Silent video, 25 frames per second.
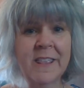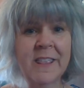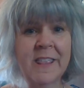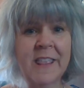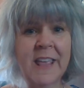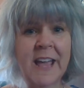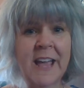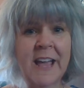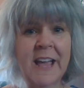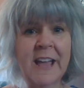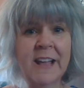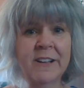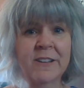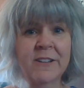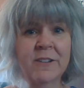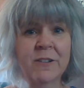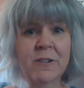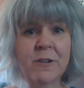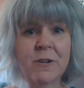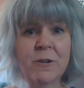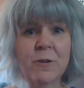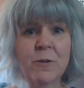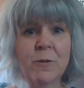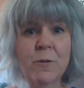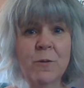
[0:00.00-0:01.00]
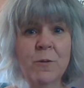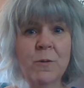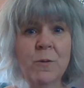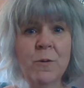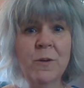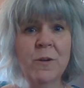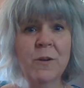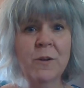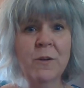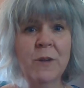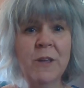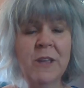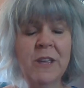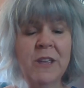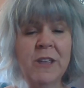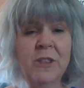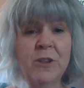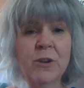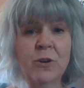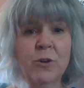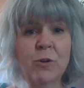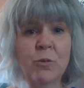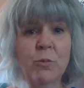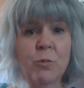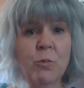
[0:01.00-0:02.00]
that
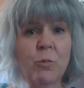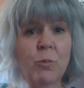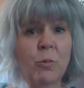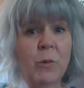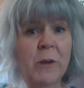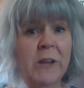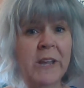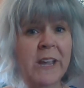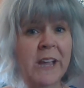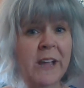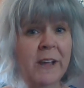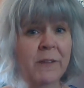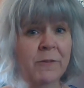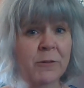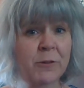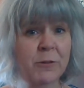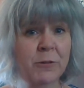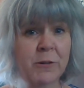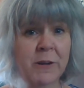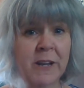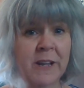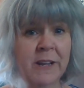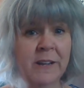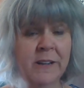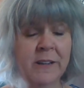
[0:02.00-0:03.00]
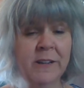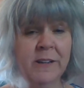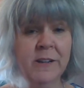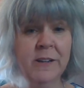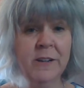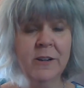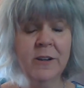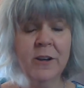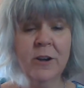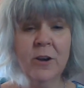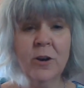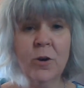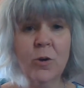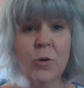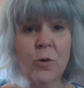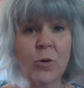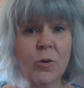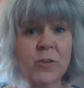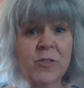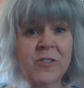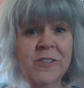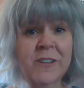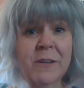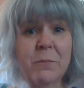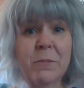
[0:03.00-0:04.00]
either we have created
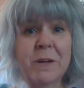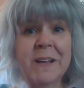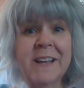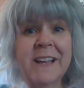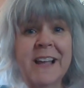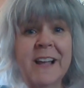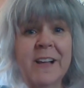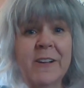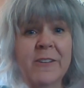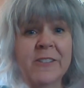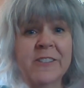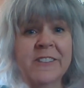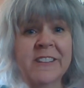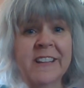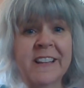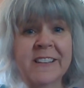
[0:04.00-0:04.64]
or someone else